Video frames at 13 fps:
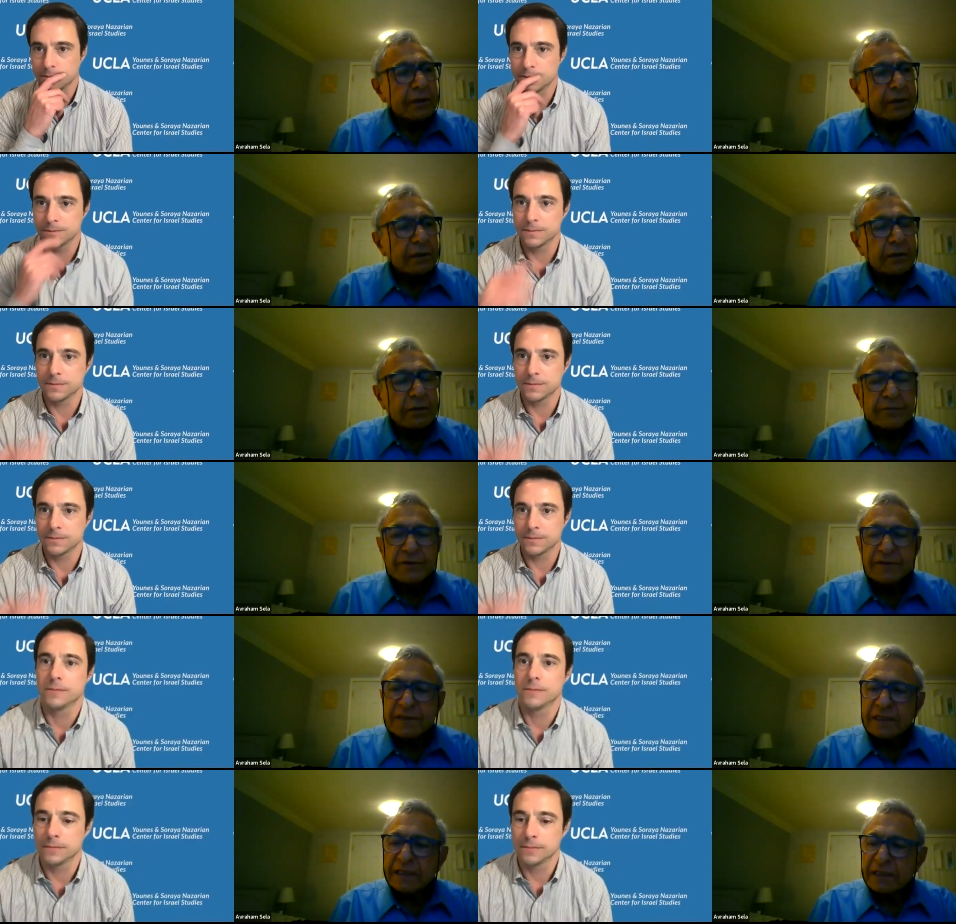Speaker 1: Well,
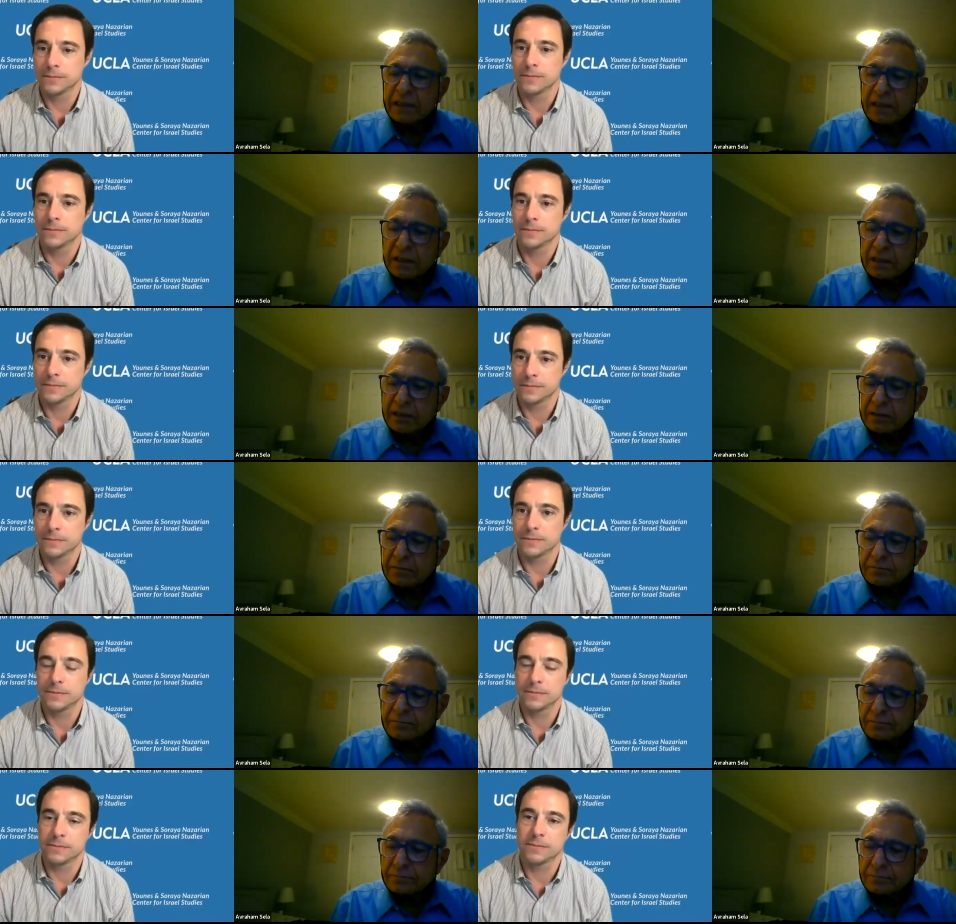obviously,
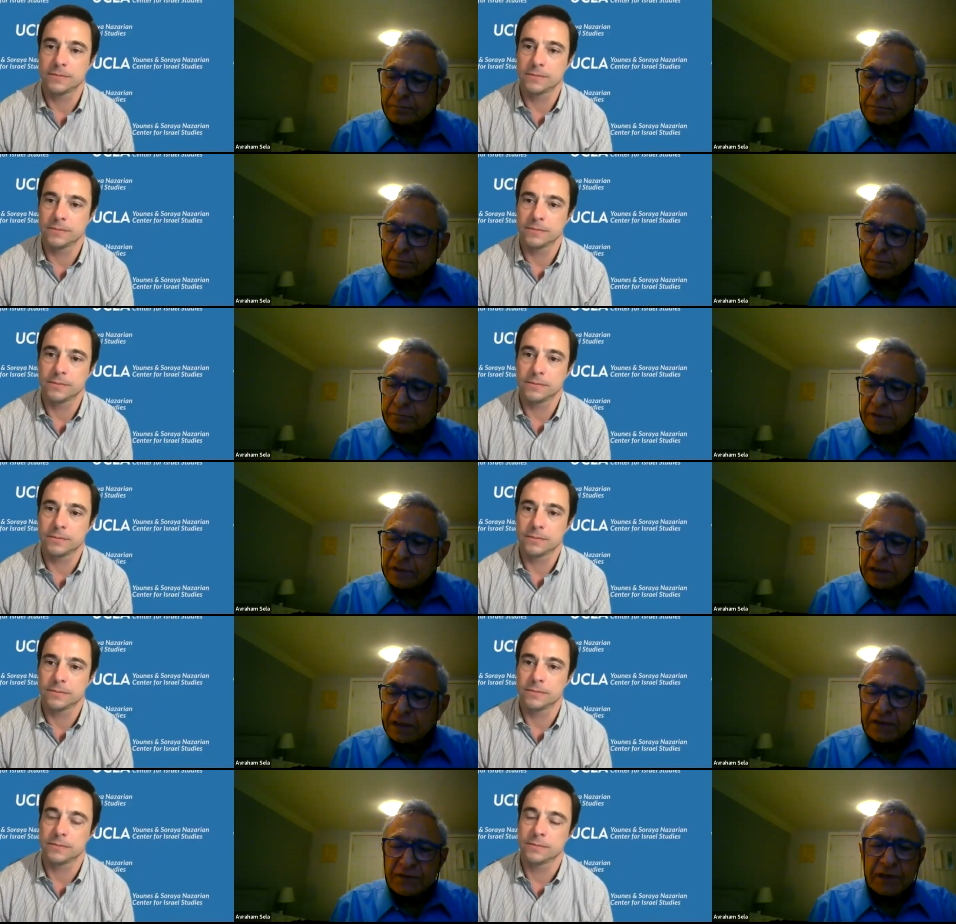um,
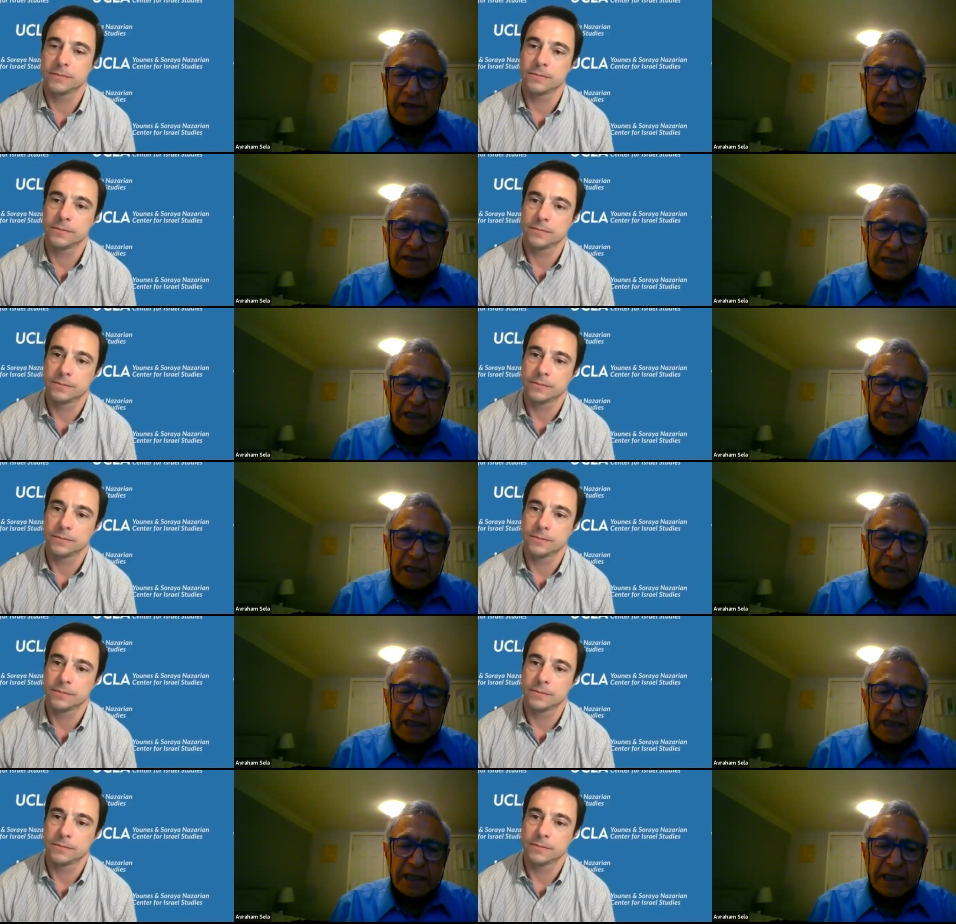Israel is